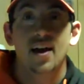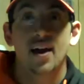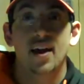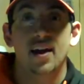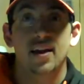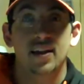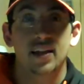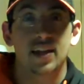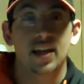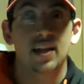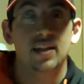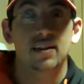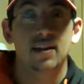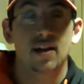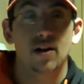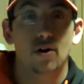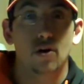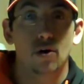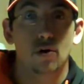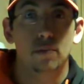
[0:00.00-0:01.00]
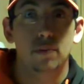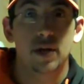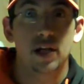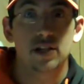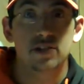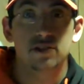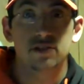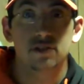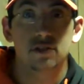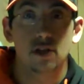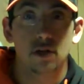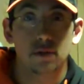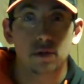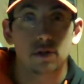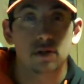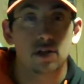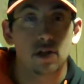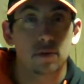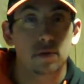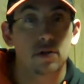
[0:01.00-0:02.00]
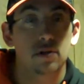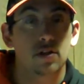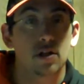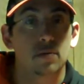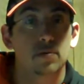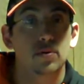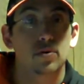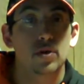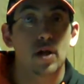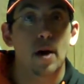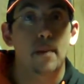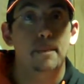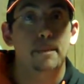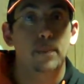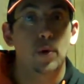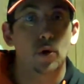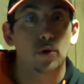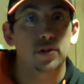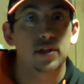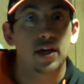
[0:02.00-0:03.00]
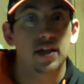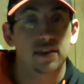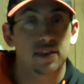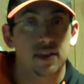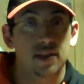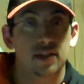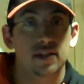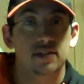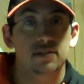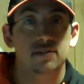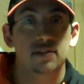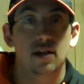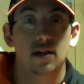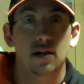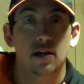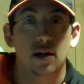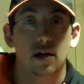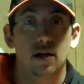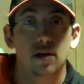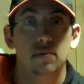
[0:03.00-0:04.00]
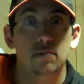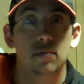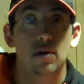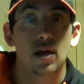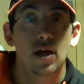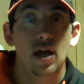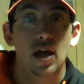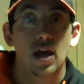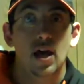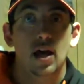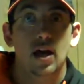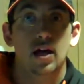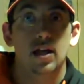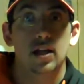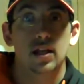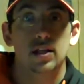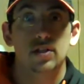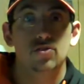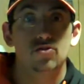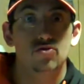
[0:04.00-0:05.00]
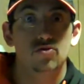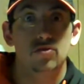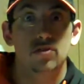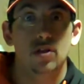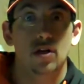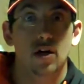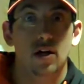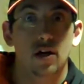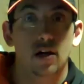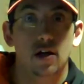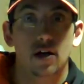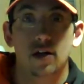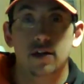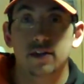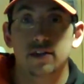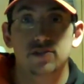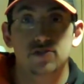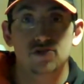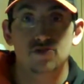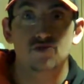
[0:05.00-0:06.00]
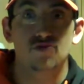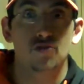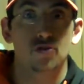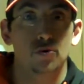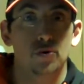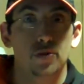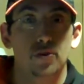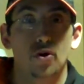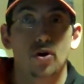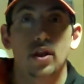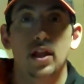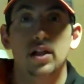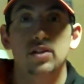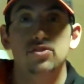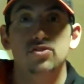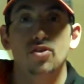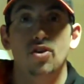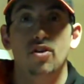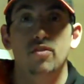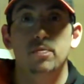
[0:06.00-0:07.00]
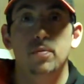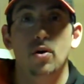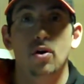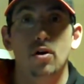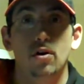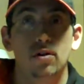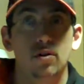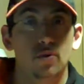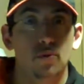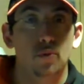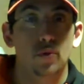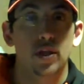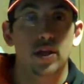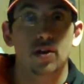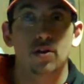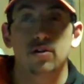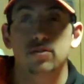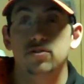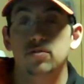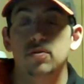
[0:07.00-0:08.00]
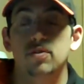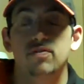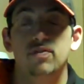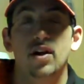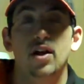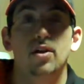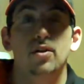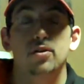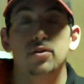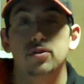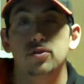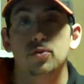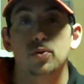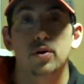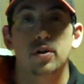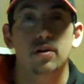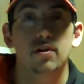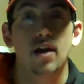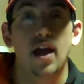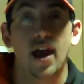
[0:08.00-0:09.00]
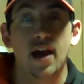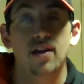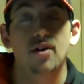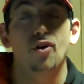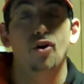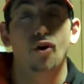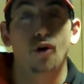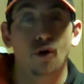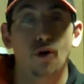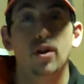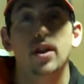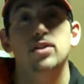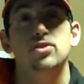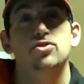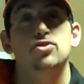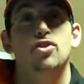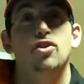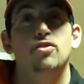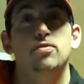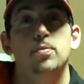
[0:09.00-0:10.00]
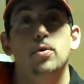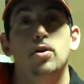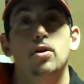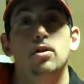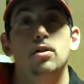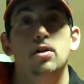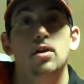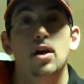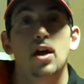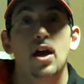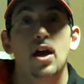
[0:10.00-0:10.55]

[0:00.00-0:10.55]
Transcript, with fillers: And again, their homepage is w w w dot bolt athletics dot com. And this is Drew with All Out Softball. We can also be followed on Twitter at All Out Softball.